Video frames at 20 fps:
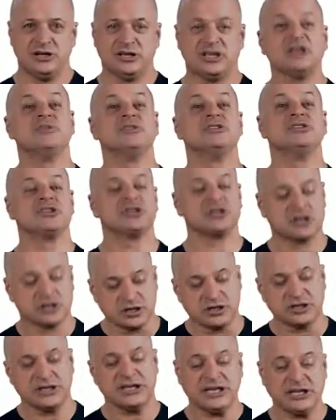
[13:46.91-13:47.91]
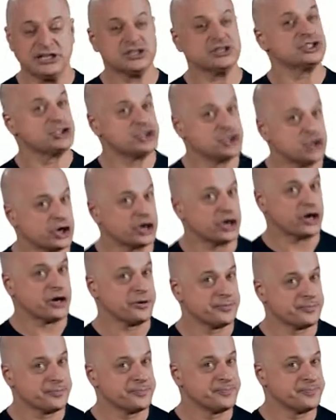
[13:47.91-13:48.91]
can turn into
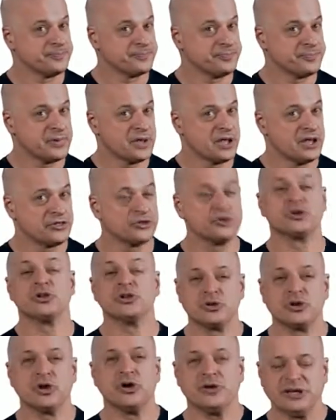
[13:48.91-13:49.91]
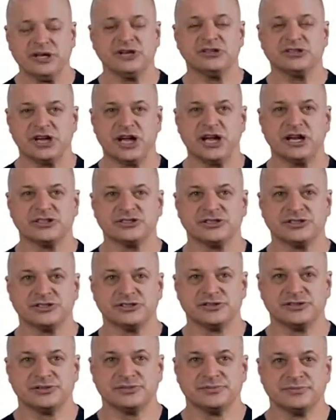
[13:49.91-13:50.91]
sugar through
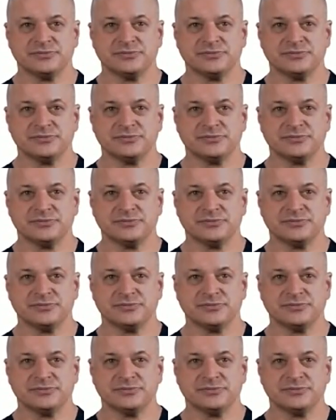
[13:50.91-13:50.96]
gluconeogenesis.